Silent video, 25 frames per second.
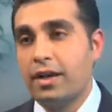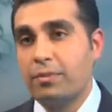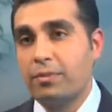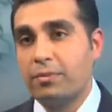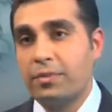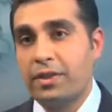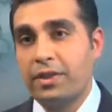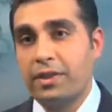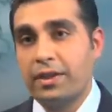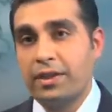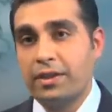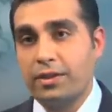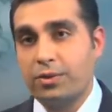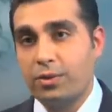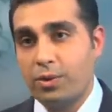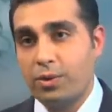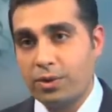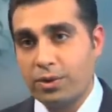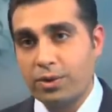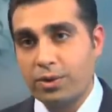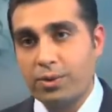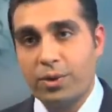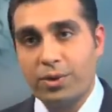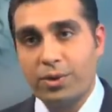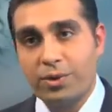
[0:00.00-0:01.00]
The
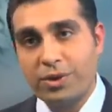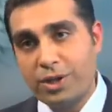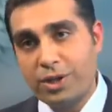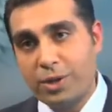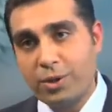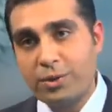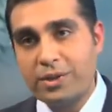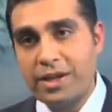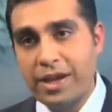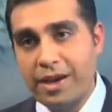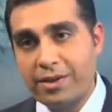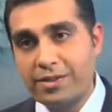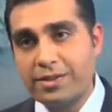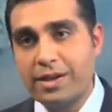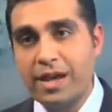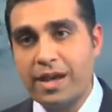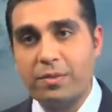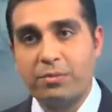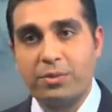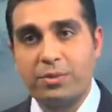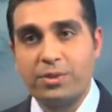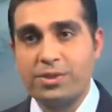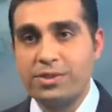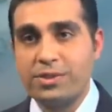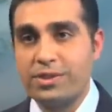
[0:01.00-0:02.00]
quote-unquote no
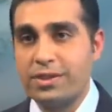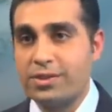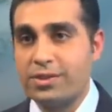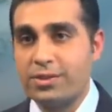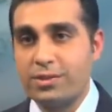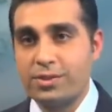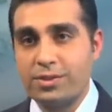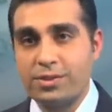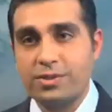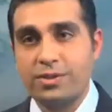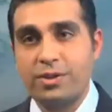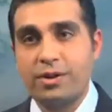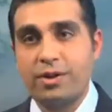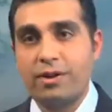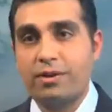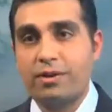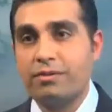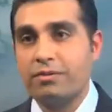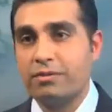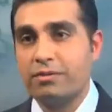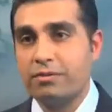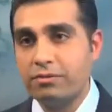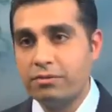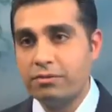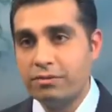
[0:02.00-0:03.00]
downtime procedures are
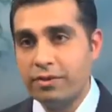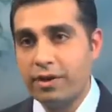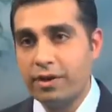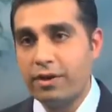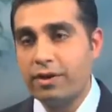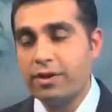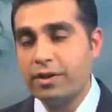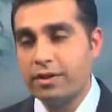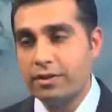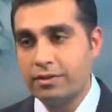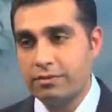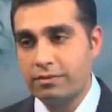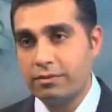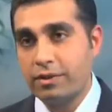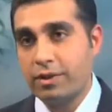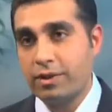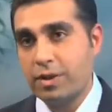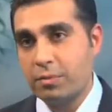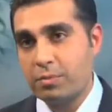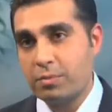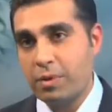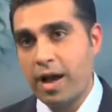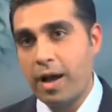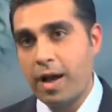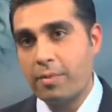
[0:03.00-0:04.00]
very,
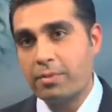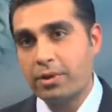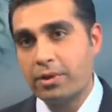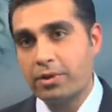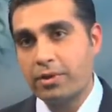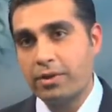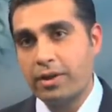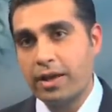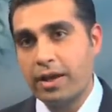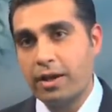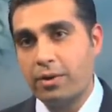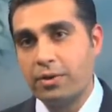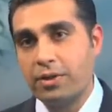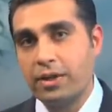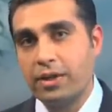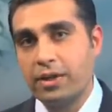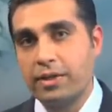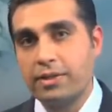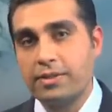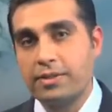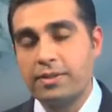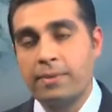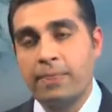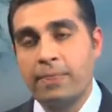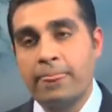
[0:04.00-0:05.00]
very popular
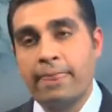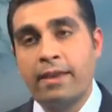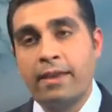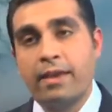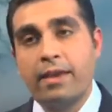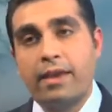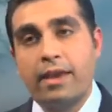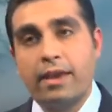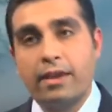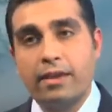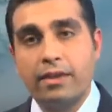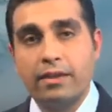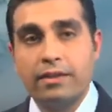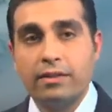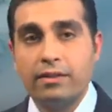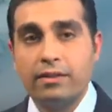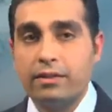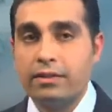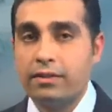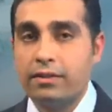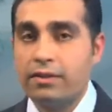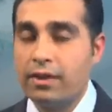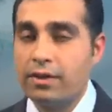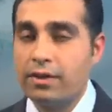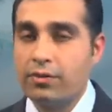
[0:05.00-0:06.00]
nowadays, and
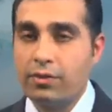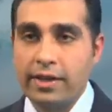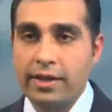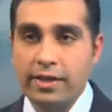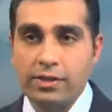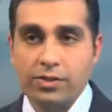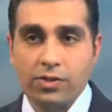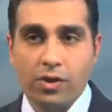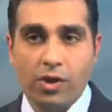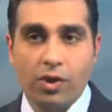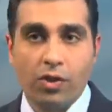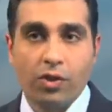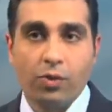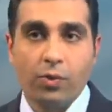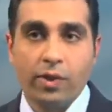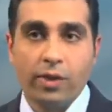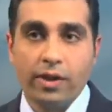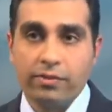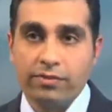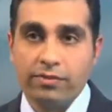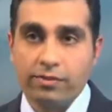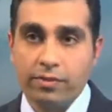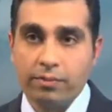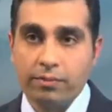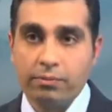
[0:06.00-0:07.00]
they range all the
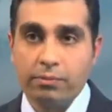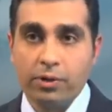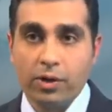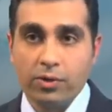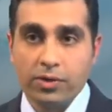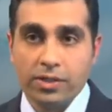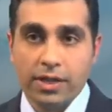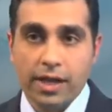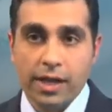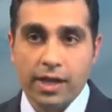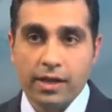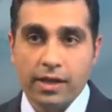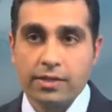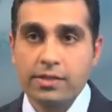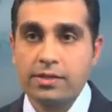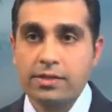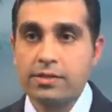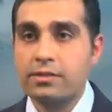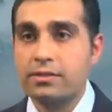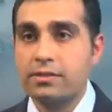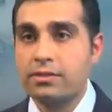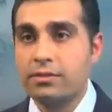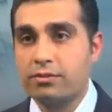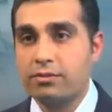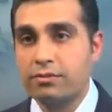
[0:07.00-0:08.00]
way from
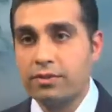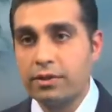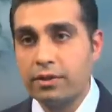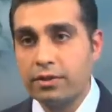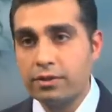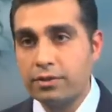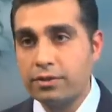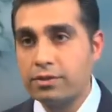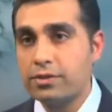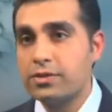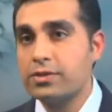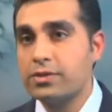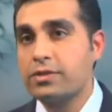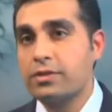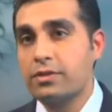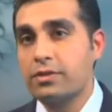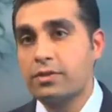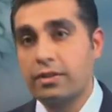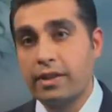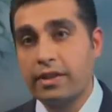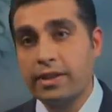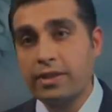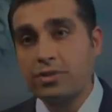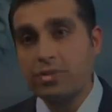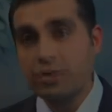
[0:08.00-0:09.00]
Botox to fillers to
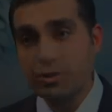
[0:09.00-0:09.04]
laser